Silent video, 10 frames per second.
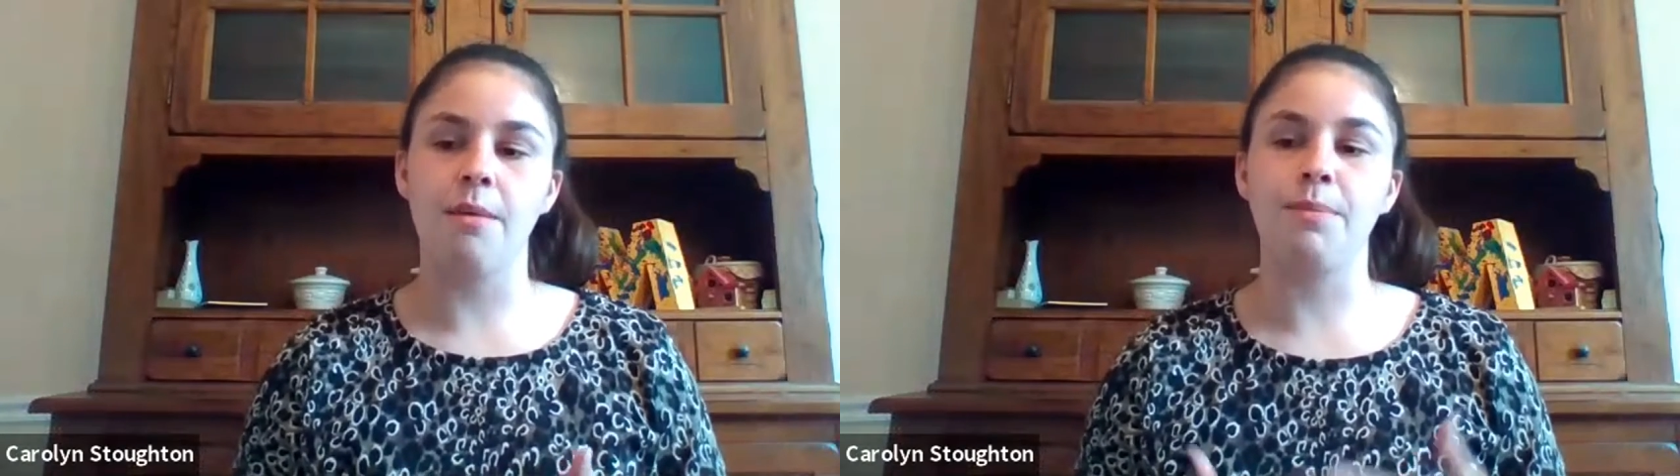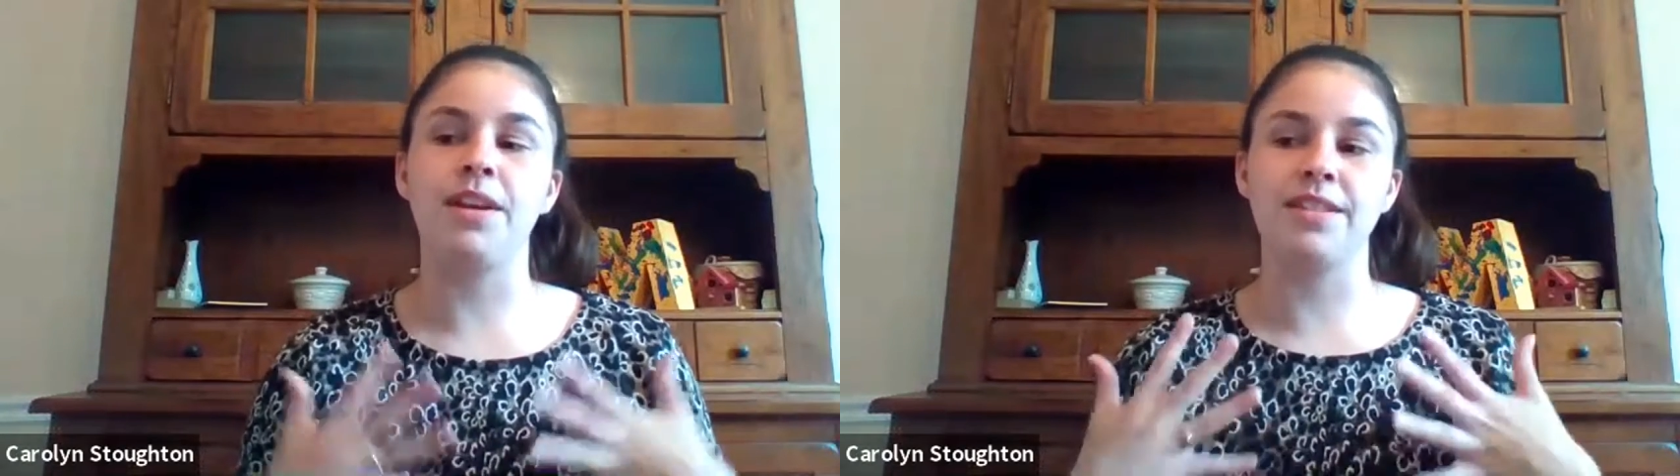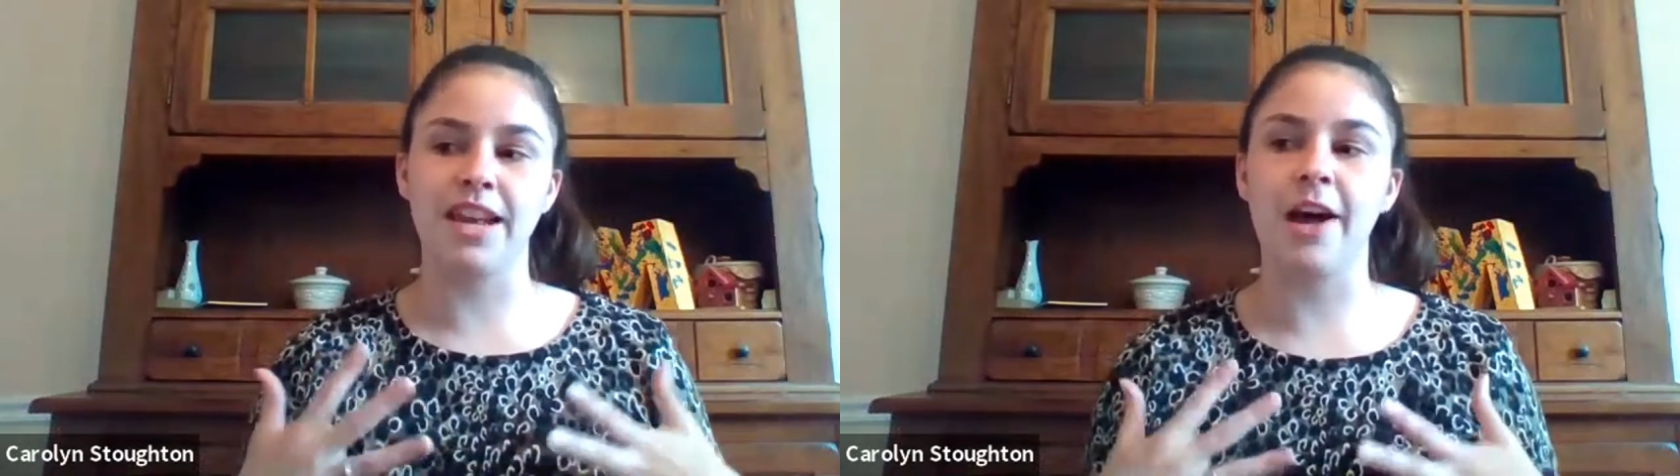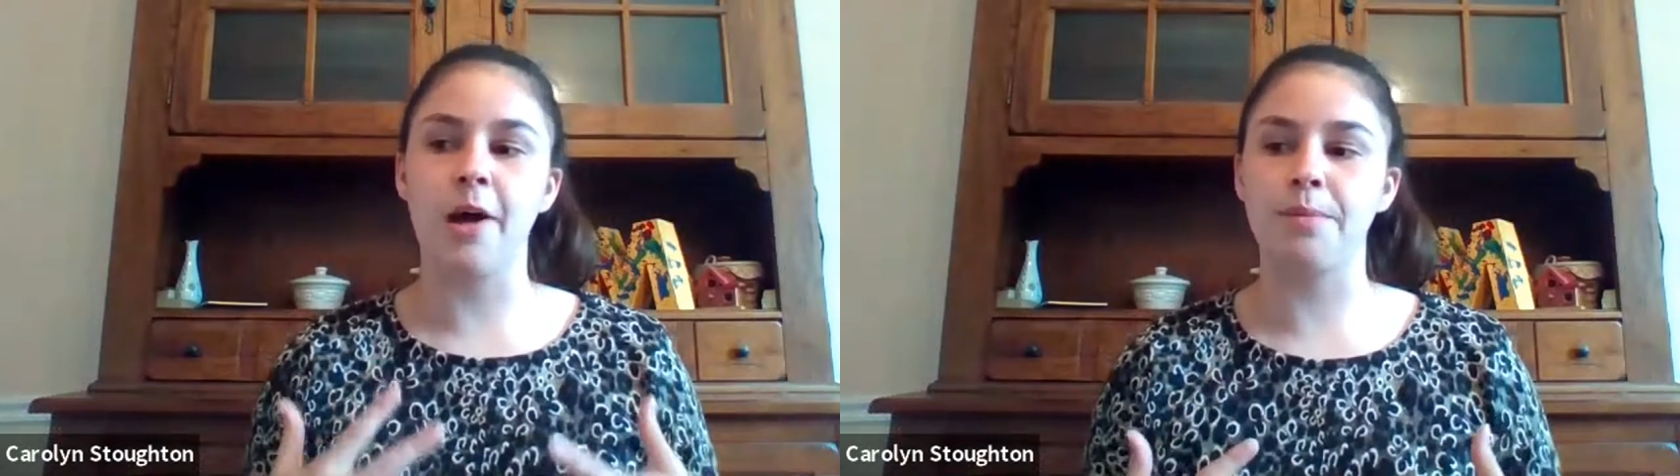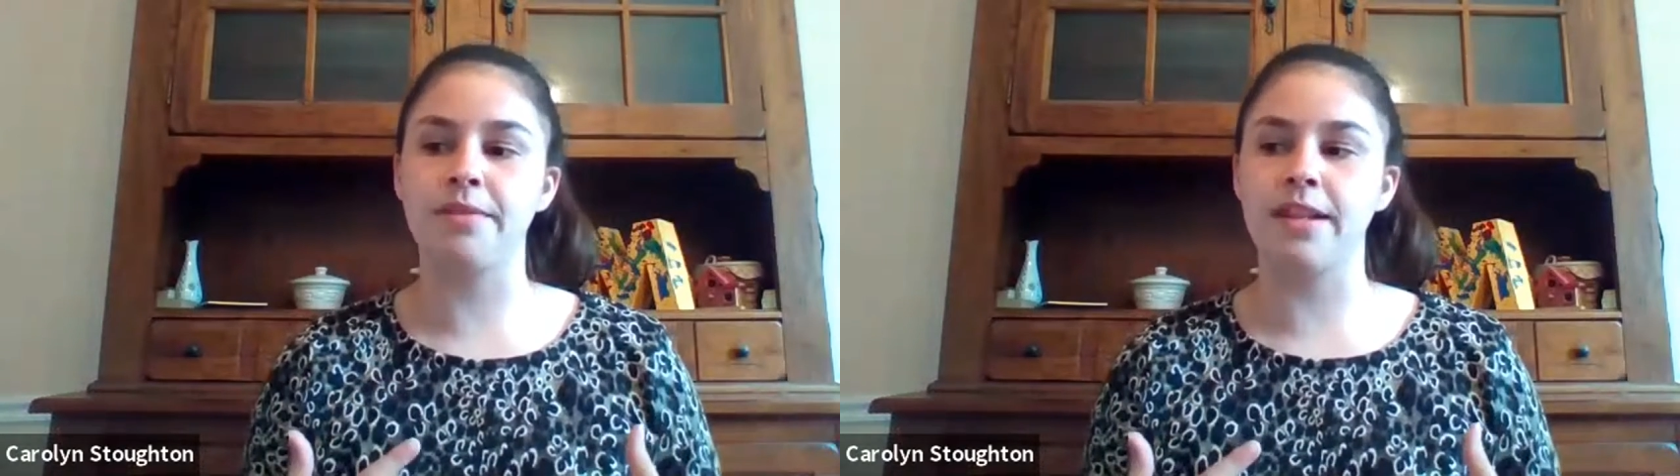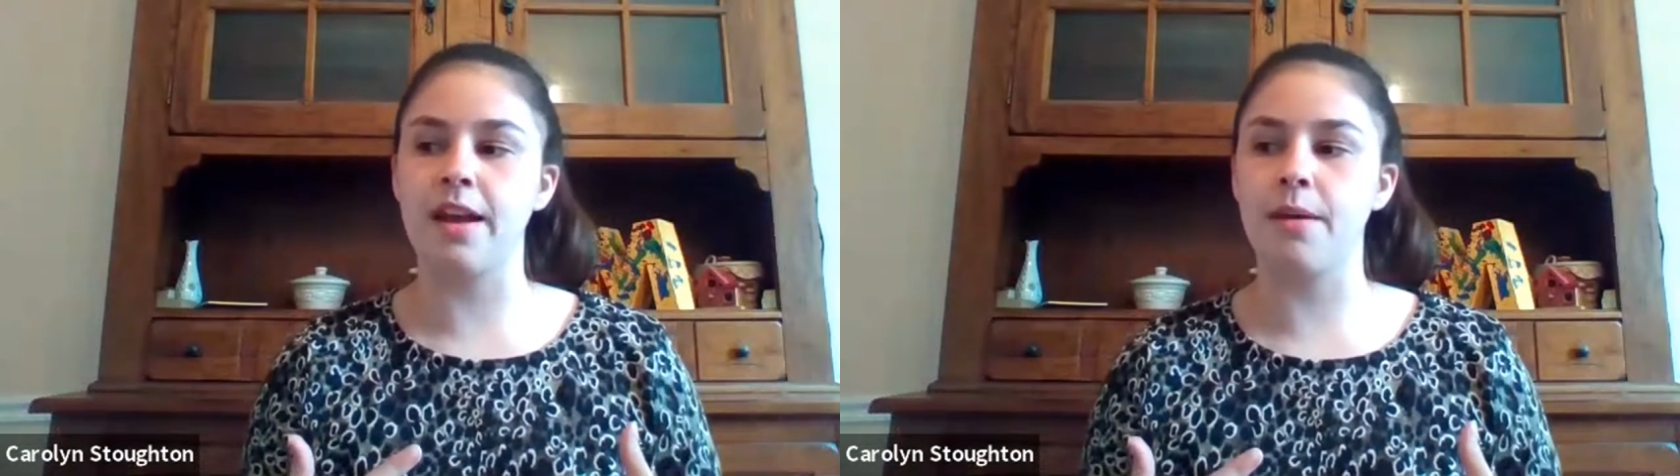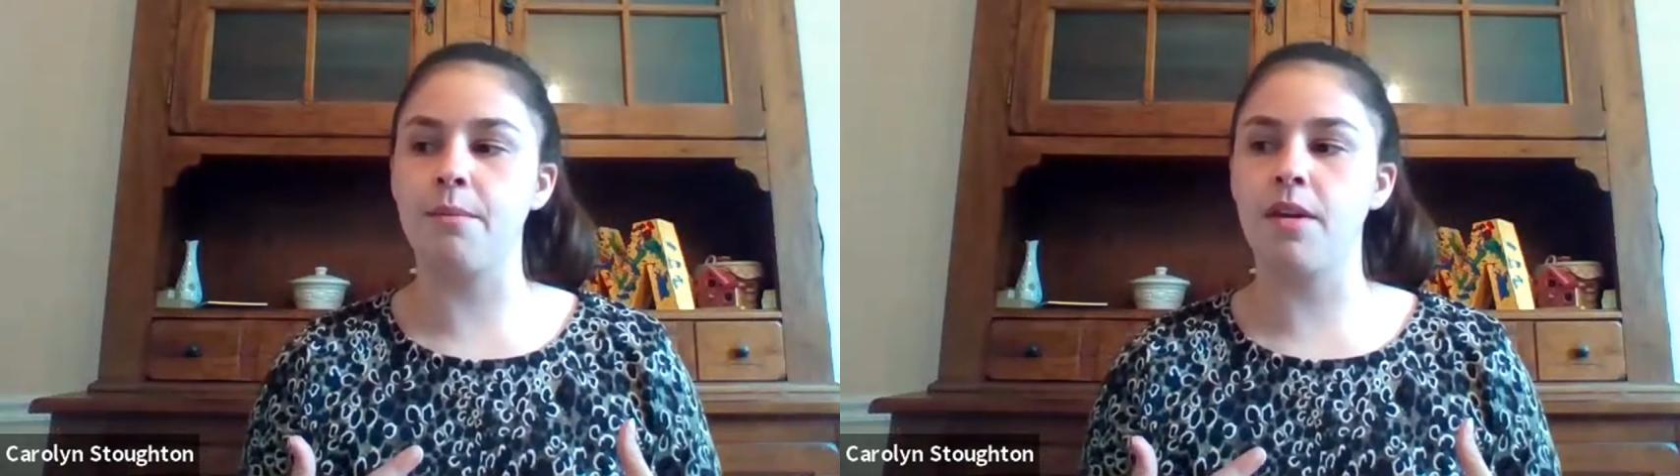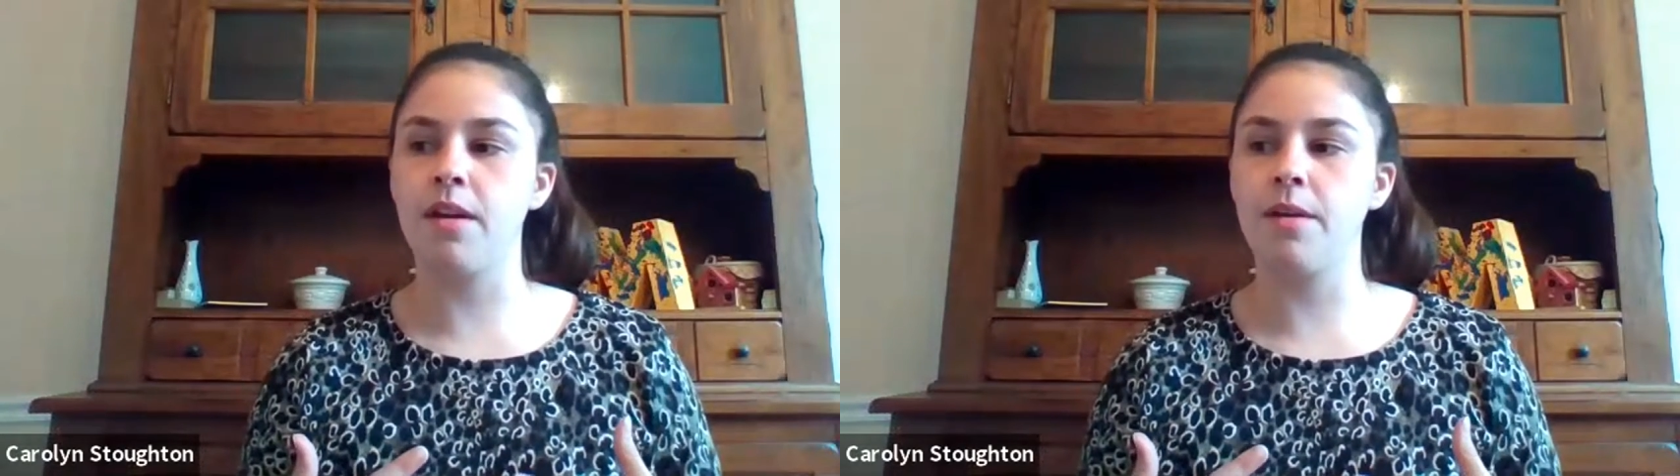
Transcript: because it helps them